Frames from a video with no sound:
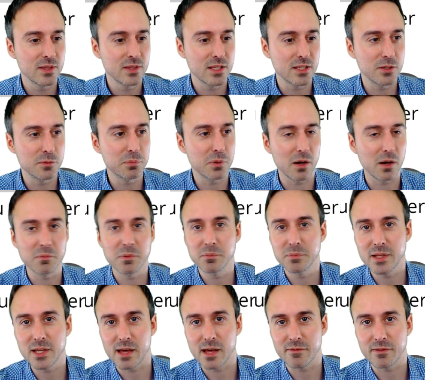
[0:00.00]
You probably
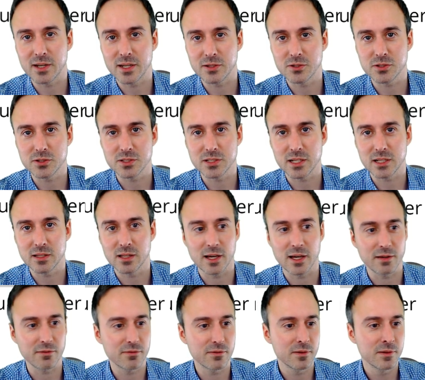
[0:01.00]
have an interesting
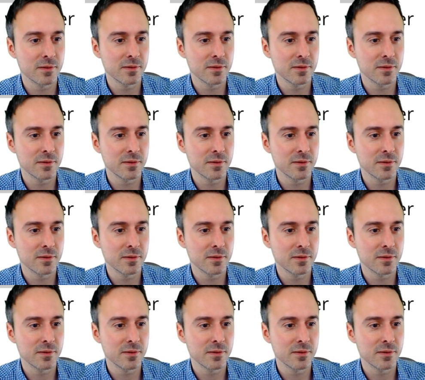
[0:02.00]
life.